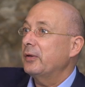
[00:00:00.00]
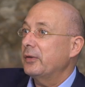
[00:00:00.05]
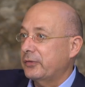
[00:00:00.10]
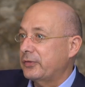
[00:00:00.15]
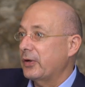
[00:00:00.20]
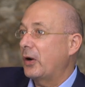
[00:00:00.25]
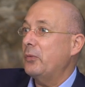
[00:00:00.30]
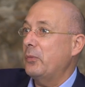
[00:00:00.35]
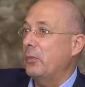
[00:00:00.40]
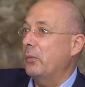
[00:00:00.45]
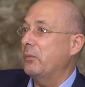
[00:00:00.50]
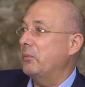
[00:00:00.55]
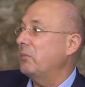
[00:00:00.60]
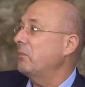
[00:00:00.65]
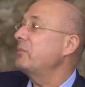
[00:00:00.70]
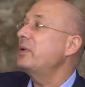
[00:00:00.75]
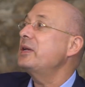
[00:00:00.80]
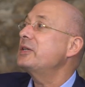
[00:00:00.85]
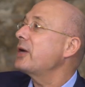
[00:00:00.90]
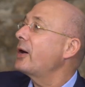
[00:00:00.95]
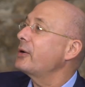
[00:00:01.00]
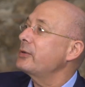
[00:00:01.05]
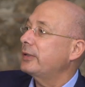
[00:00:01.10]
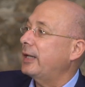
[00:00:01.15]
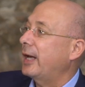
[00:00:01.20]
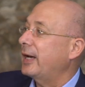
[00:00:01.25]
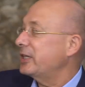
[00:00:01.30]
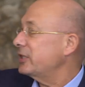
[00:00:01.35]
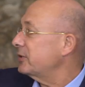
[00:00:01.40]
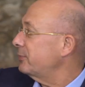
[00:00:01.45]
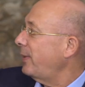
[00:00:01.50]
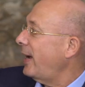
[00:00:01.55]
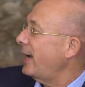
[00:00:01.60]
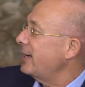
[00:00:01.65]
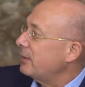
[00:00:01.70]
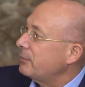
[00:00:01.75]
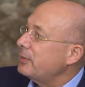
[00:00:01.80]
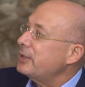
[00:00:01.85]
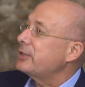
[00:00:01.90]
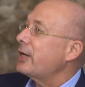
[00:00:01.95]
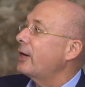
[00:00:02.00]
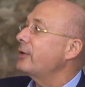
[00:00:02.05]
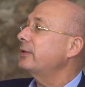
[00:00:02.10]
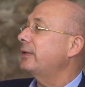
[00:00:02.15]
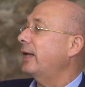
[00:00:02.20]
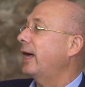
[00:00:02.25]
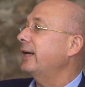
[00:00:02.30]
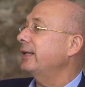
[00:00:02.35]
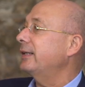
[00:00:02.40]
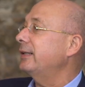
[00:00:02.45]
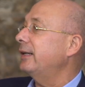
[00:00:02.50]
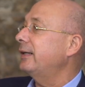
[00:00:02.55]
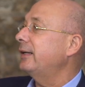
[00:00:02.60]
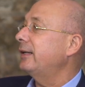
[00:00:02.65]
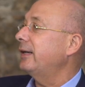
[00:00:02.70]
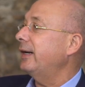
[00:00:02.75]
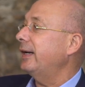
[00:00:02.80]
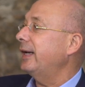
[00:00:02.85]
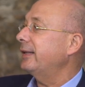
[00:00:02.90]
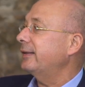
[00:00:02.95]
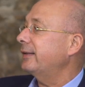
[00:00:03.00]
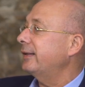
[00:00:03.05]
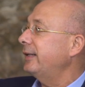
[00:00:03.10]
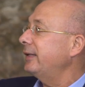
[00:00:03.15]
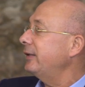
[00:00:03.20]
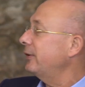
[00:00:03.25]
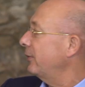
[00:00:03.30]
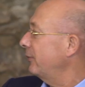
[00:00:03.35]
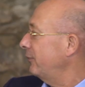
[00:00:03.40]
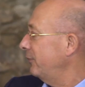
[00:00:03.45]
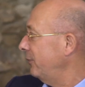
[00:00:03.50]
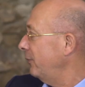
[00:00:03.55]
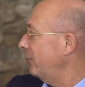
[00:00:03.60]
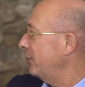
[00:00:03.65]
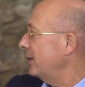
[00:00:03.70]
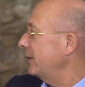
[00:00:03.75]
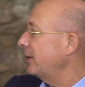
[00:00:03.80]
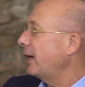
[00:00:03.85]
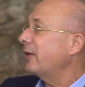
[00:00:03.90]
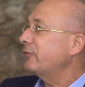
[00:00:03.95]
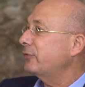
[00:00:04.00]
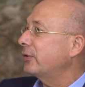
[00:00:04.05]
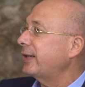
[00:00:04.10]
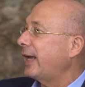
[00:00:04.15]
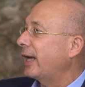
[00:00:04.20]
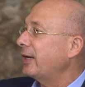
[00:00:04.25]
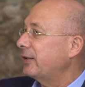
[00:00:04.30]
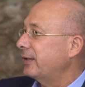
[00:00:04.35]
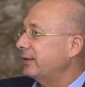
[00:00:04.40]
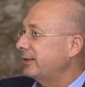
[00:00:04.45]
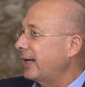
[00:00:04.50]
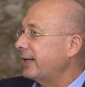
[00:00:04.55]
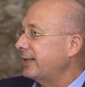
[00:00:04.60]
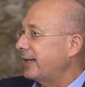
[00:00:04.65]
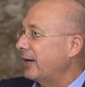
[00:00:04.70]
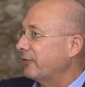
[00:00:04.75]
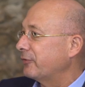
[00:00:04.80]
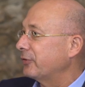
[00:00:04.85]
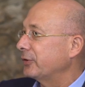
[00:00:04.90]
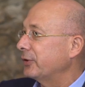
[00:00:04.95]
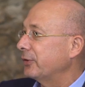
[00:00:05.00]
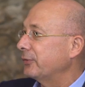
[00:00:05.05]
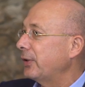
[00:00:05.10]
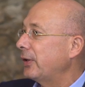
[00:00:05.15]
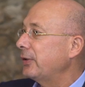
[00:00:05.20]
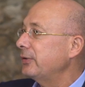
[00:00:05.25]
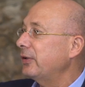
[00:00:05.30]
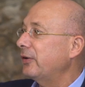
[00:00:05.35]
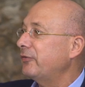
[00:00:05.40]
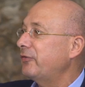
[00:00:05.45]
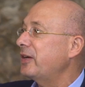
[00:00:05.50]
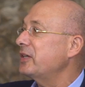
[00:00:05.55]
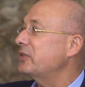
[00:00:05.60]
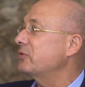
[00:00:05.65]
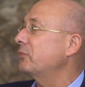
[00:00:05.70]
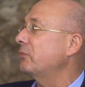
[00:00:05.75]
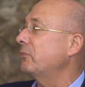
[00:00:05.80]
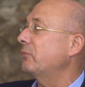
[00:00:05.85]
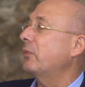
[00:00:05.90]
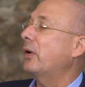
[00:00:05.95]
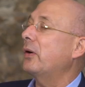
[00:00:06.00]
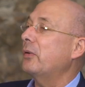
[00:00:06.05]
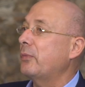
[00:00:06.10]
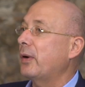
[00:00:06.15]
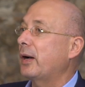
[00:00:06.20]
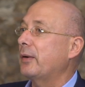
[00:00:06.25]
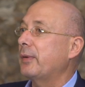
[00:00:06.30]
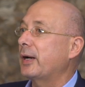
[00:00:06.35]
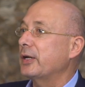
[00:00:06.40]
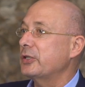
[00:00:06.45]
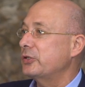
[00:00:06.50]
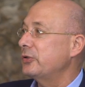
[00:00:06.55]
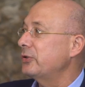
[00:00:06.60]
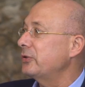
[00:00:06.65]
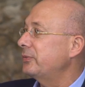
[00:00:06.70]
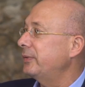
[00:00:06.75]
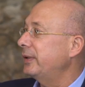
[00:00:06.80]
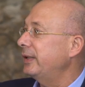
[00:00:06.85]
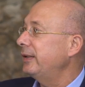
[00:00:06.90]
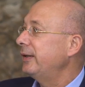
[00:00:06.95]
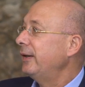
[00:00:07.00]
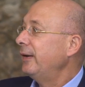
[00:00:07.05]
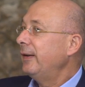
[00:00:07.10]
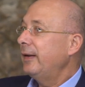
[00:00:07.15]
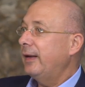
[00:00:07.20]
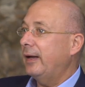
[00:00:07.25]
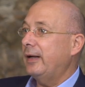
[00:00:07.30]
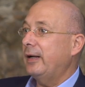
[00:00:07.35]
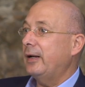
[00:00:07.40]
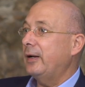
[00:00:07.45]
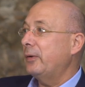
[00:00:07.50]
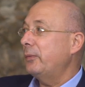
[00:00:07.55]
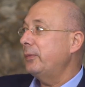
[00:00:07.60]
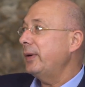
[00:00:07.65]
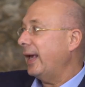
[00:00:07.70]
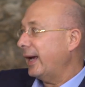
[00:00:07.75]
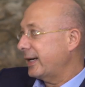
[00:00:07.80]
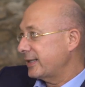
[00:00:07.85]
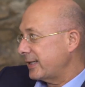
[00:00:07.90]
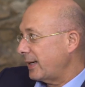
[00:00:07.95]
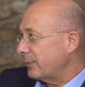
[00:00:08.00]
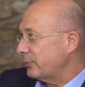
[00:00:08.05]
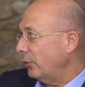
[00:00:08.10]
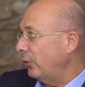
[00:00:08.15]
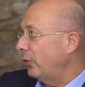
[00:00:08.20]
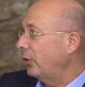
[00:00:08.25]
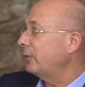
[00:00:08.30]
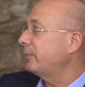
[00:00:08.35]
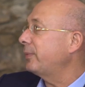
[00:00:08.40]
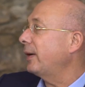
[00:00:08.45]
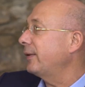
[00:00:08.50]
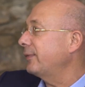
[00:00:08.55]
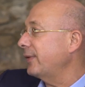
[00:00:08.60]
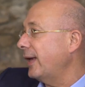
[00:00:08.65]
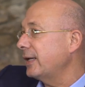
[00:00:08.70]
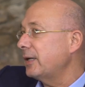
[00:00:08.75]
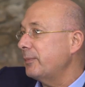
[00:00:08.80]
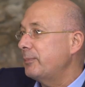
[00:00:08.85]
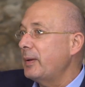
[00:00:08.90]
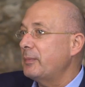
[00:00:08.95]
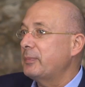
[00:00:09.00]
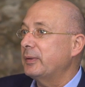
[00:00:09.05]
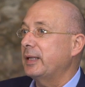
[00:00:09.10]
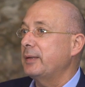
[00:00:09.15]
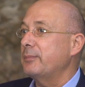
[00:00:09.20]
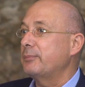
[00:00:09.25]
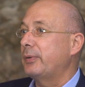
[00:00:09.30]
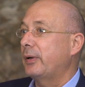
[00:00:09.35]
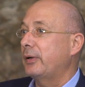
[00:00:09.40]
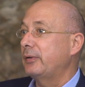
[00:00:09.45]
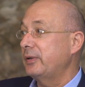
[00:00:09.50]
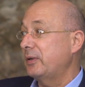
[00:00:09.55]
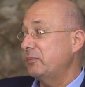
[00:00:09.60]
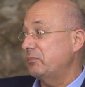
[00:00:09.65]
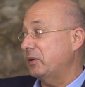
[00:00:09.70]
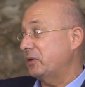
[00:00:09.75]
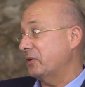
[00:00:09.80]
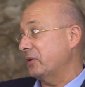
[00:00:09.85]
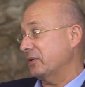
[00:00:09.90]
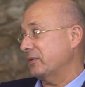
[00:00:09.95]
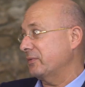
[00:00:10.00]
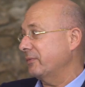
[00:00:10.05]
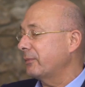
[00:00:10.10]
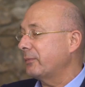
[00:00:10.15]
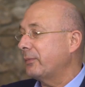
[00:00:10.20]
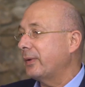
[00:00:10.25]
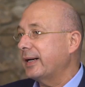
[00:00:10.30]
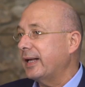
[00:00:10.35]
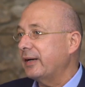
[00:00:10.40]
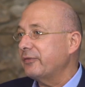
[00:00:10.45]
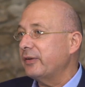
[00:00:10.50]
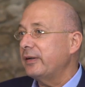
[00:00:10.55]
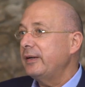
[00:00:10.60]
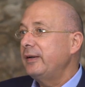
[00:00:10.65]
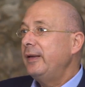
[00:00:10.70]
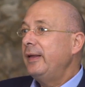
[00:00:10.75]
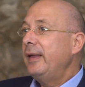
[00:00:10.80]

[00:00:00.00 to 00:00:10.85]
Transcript: so we don't like Spain and we don't like Italy. You have to take care for your own things. Why should we? We accept Orban and the people in Poland because whatever.